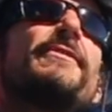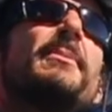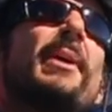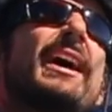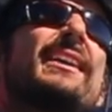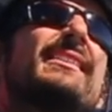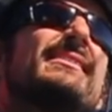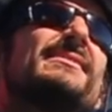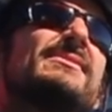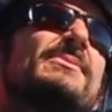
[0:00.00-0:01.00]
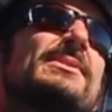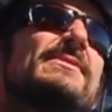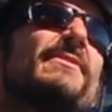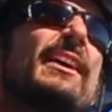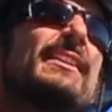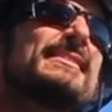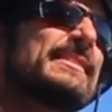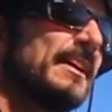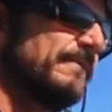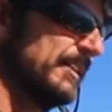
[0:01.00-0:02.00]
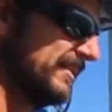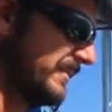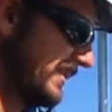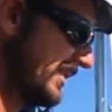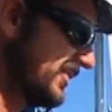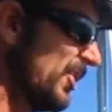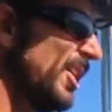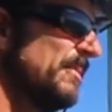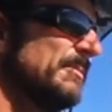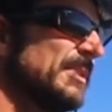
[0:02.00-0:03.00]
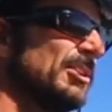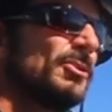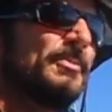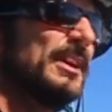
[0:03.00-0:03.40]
off the back. We just found it safer. This time it looked